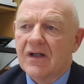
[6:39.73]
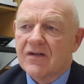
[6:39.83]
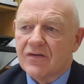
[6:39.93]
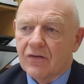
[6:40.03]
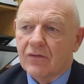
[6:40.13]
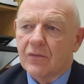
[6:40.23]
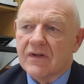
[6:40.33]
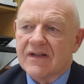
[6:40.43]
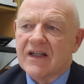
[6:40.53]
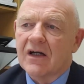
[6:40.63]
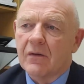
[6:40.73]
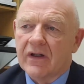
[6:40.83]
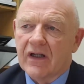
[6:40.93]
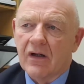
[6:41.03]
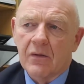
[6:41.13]
So we'll see how I
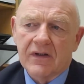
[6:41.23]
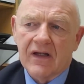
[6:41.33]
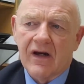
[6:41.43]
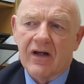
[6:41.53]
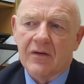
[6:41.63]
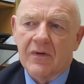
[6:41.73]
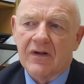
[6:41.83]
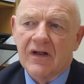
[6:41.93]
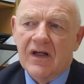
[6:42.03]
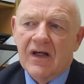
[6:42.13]
get on with that argument.